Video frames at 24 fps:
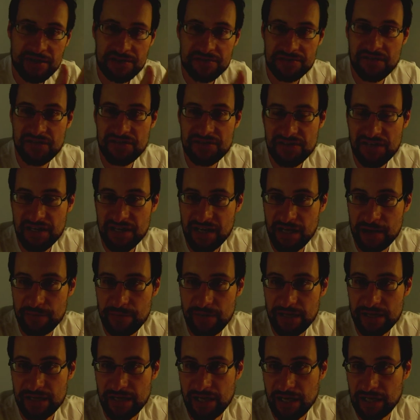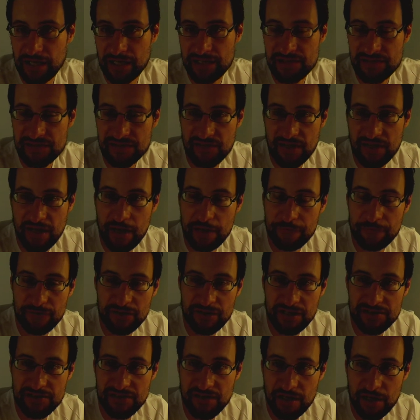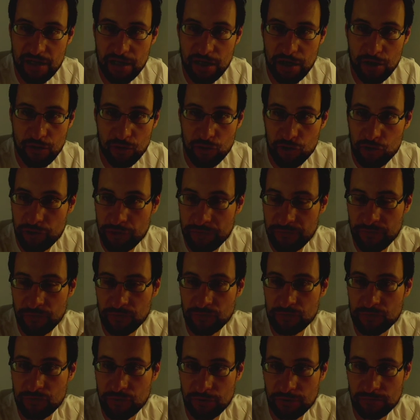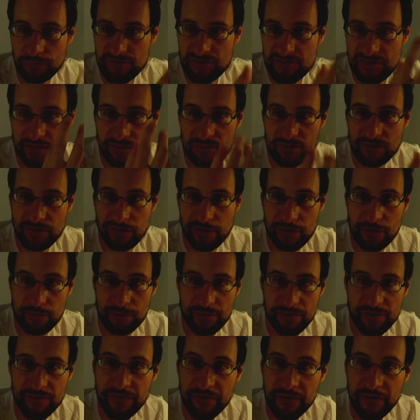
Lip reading: Then they came back, yeah, let's have another hour phone call with some developers